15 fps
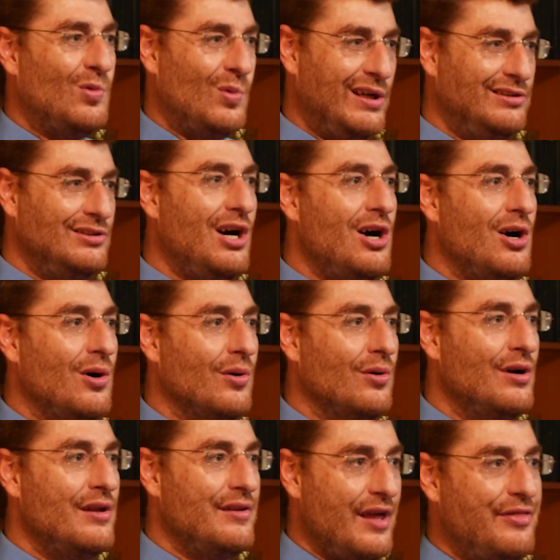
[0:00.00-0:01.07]
We
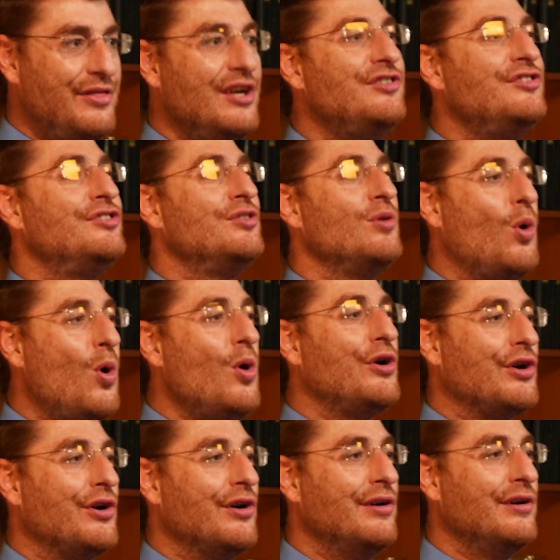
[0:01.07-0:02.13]
know that this
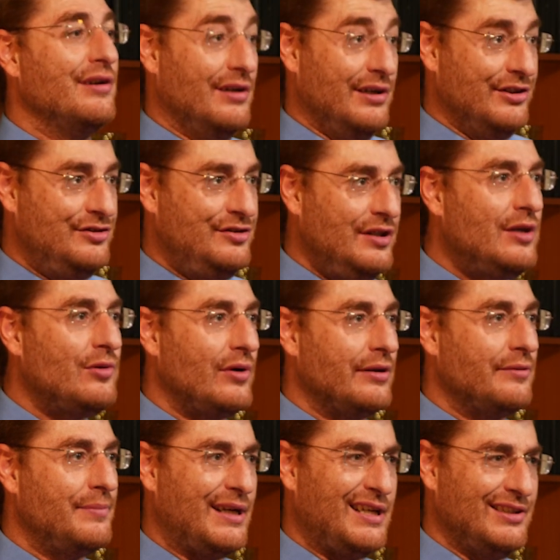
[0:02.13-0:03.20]
order is secret
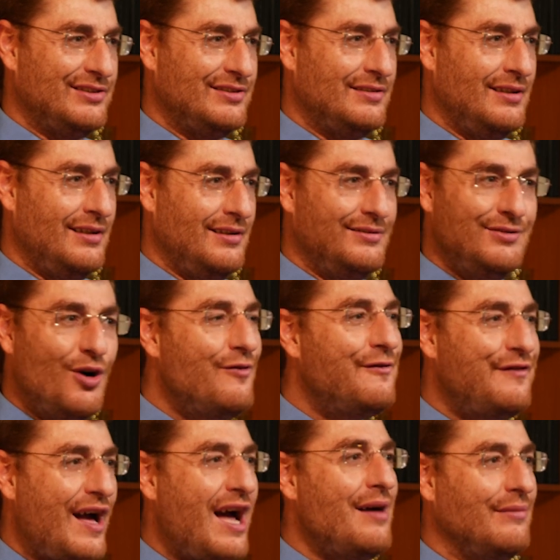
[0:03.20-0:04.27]
because no
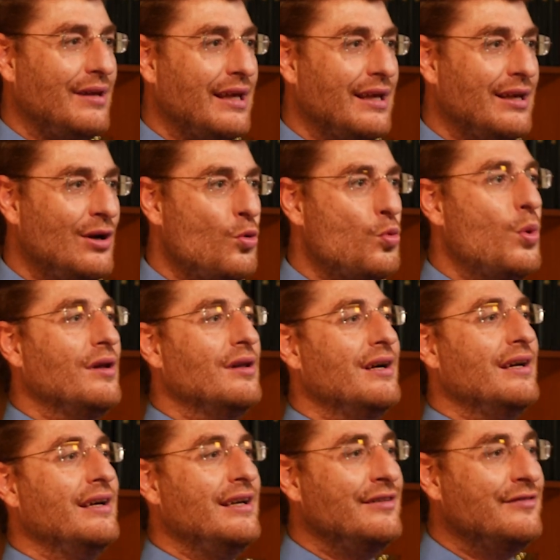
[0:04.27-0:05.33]
family will
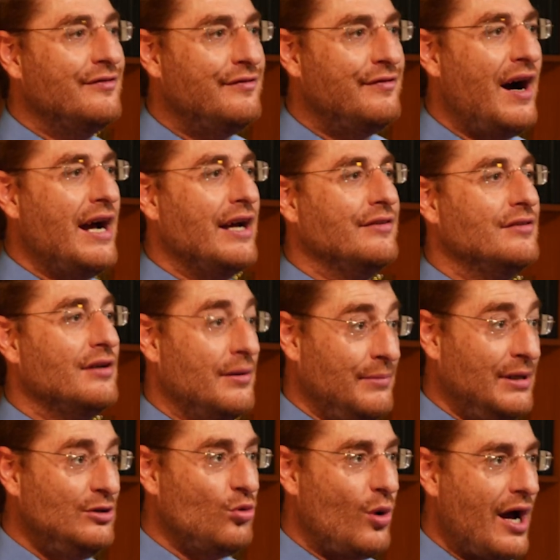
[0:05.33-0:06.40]
invite a
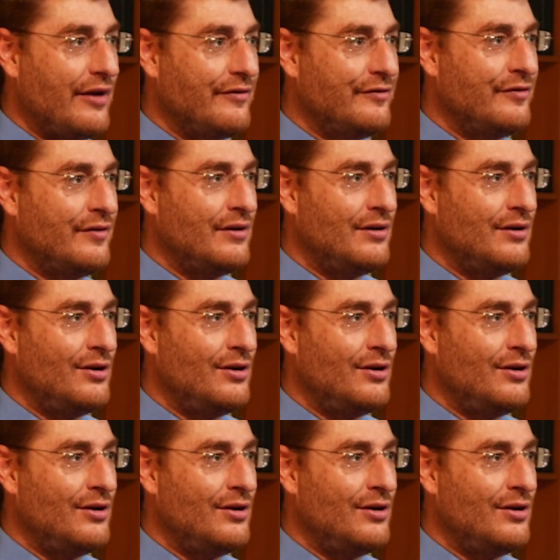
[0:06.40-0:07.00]
midwife